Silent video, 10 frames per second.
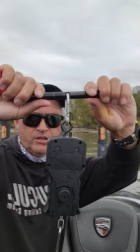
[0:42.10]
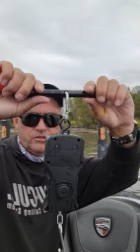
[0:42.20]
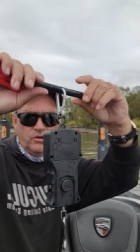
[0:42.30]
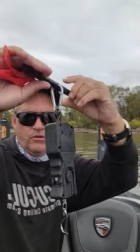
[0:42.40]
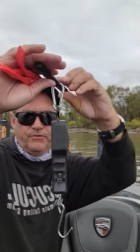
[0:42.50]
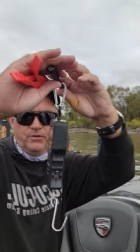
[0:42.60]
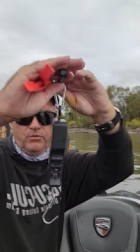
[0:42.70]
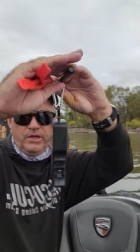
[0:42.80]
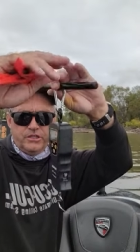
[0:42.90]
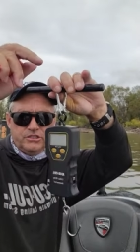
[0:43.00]
So if you
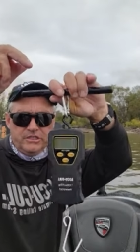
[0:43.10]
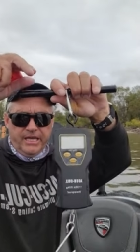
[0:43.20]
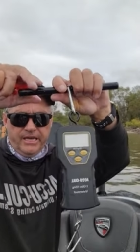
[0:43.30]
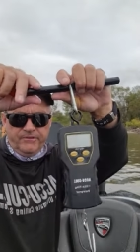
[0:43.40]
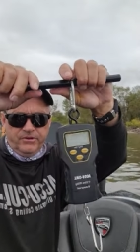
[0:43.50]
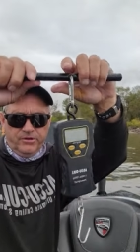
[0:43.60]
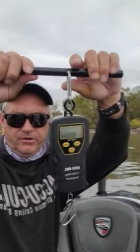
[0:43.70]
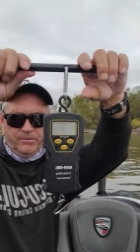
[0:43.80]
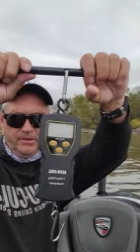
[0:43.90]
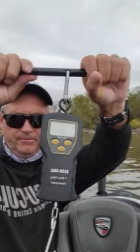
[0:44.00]
wish to have a
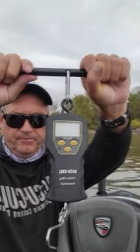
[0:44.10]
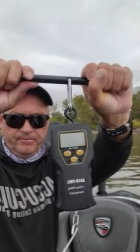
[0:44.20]
tournament